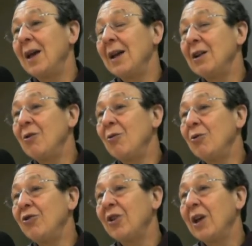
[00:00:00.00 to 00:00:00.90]
and
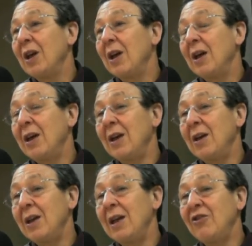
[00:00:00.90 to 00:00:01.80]
cause
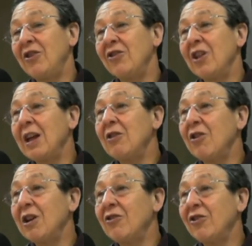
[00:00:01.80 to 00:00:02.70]
excess
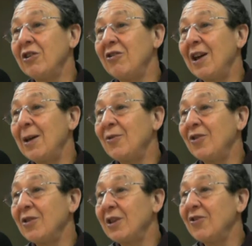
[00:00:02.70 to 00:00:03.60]
nitrates in dams
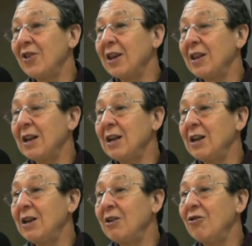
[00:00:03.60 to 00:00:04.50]
and things like that,
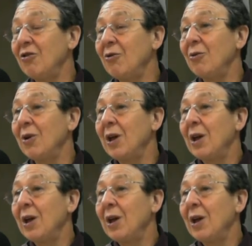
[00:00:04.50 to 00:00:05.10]
leading to